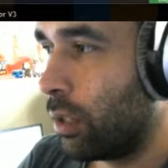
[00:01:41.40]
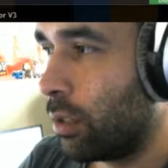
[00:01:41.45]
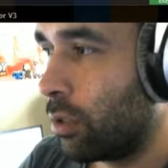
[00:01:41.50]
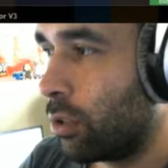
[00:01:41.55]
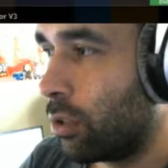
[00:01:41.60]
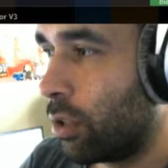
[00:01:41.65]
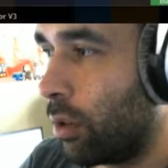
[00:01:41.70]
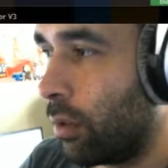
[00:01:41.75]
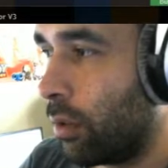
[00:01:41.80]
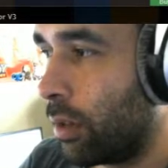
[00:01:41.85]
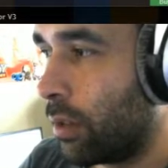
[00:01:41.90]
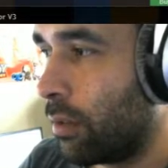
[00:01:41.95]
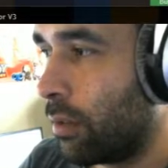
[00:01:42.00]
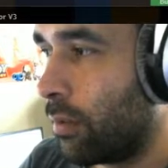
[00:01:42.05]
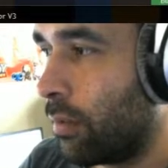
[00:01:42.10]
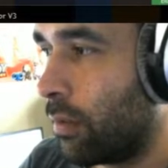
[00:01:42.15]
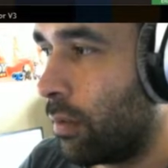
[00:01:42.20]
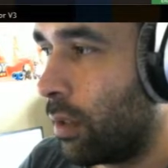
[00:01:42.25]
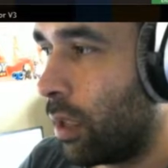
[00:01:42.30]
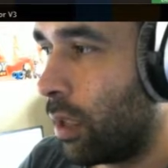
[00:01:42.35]
showing,
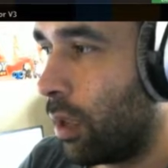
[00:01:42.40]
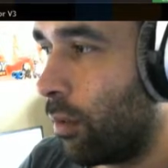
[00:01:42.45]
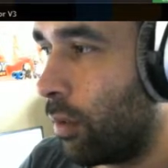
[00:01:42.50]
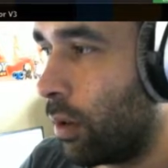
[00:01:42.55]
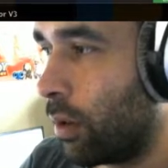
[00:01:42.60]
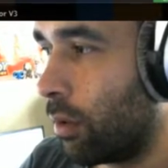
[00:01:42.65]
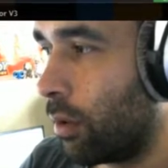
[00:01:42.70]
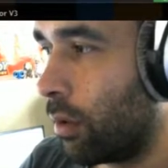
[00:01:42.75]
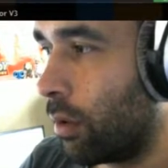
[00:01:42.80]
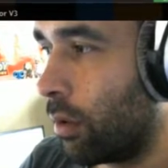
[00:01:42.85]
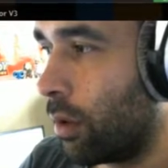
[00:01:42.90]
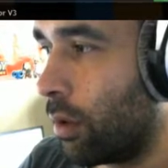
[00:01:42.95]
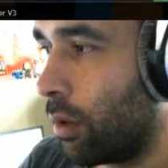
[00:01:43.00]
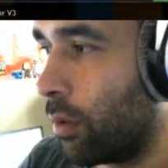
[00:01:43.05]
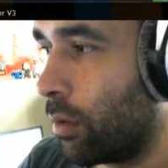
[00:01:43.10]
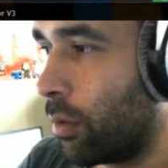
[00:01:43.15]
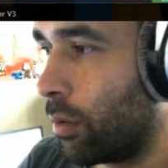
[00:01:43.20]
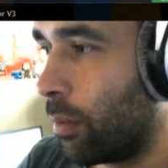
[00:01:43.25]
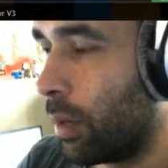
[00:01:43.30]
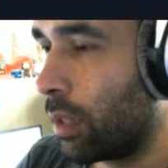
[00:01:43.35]
and we were
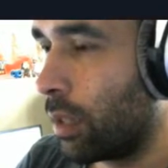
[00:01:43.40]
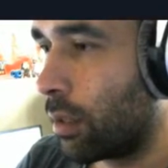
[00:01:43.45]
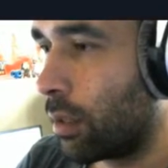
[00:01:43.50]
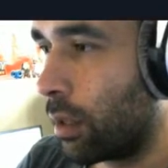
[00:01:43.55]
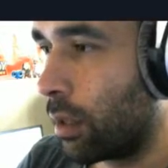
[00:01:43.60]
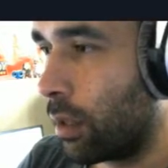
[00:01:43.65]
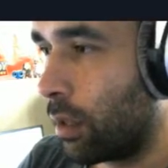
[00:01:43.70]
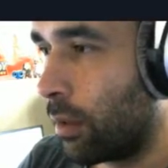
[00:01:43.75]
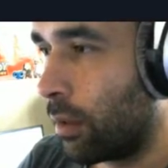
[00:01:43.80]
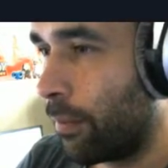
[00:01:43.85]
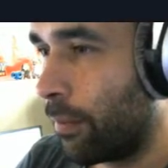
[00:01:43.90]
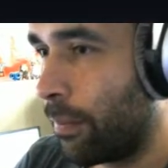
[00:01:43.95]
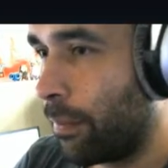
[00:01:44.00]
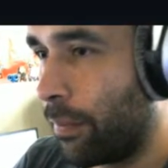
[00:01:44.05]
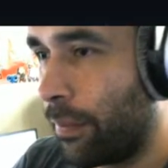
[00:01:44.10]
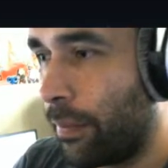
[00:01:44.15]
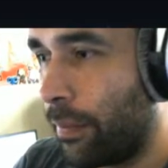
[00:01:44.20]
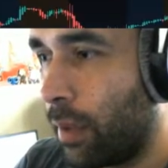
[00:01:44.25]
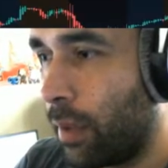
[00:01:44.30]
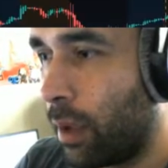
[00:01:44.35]
basically
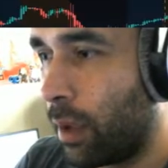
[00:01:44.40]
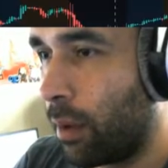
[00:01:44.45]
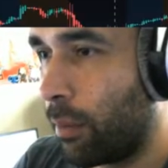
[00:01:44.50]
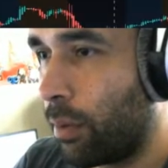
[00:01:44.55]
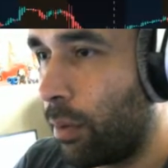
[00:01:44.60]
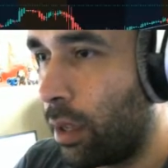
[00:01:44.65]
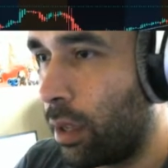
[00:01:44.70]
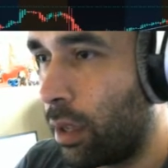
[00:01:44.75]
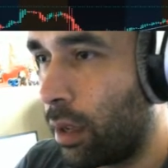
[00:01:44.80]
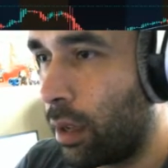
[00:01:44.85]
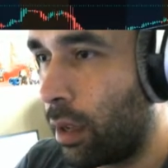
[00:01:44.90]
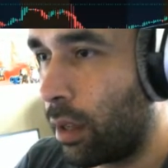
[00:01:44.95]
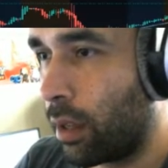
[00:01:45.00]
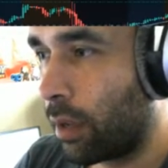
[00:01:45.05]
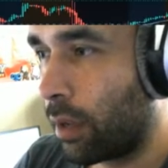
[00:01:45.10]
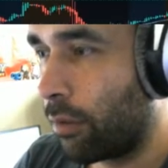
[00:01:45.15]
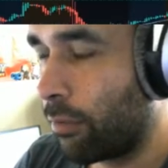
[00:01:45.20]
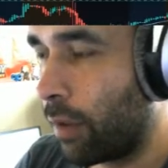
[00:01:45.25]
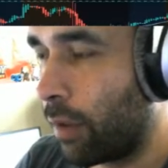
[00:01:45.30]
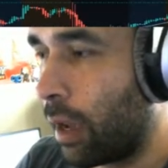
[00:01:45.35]
putting
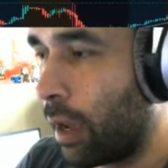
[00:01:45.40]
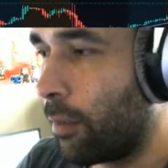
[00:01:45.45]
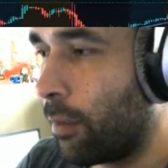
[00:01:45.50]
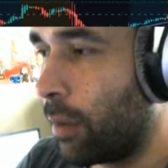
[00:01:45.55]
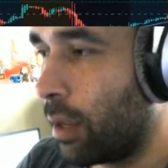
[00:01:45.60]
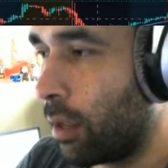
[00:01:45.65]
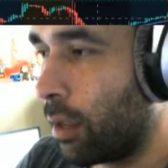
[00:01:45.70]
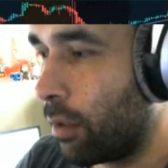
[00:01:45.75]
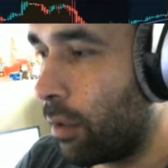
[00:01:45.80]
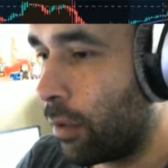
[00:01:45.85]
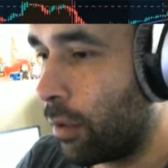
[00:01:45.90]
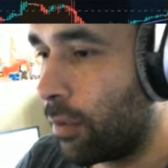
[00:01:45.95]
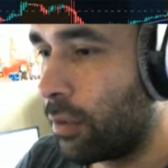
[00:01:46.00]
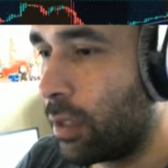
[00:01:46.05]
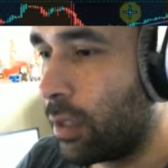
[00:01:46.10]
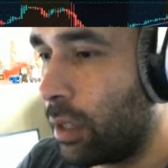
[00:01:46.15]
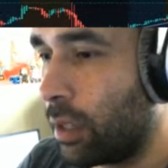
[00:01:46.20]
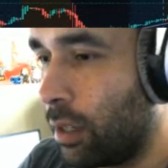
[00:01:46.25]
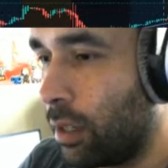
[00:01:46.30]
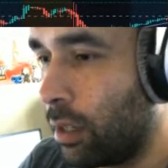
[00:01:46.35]
like a 5 minute,
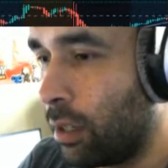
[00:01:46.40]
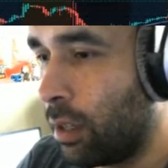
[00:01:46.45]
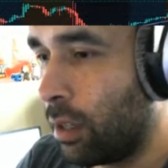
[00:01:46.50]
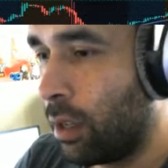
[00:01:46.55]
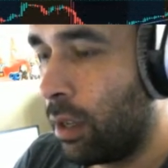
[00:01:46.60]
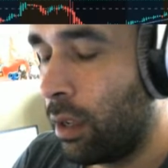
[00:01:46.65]
15,